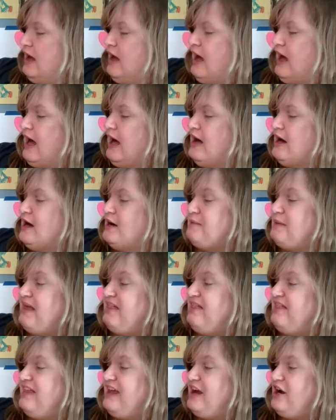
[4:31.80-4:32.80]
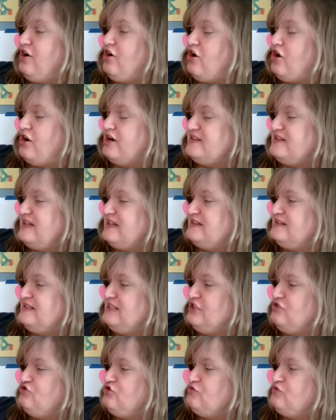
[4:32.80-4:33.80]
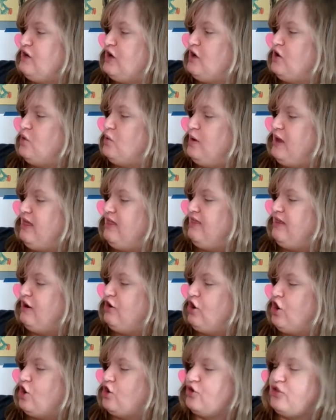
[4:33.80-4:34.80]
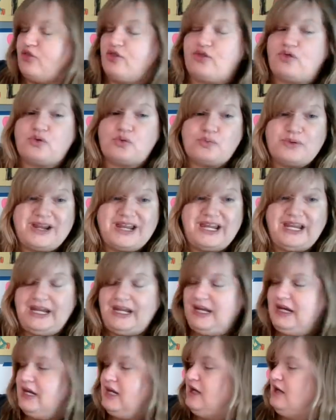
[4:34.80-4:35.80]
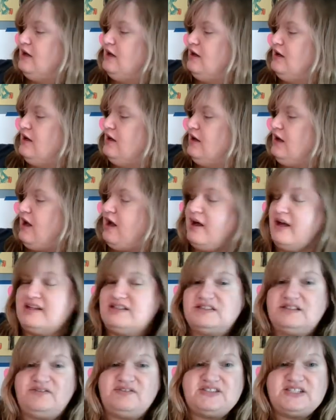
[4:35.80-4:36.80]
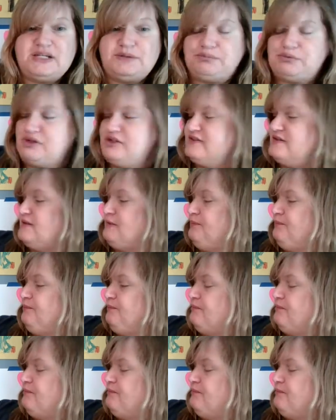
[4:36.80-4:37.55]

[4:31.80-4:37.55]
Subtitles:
It says, did you know there are 3 kinds of zebras?